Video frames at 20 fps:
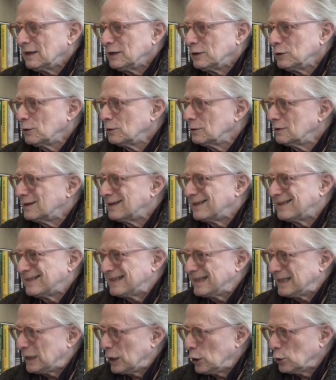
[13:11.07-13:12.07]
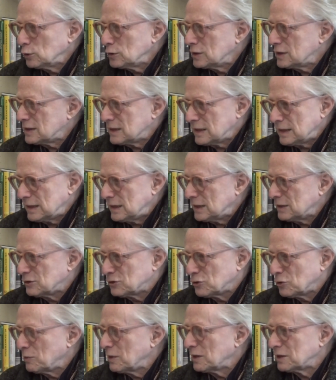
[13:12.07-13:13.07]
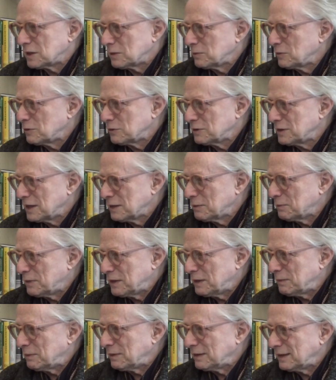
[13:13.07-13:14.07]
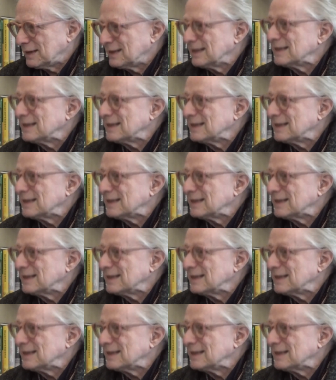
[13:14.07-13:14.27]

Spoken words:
You don't see this so much among young people,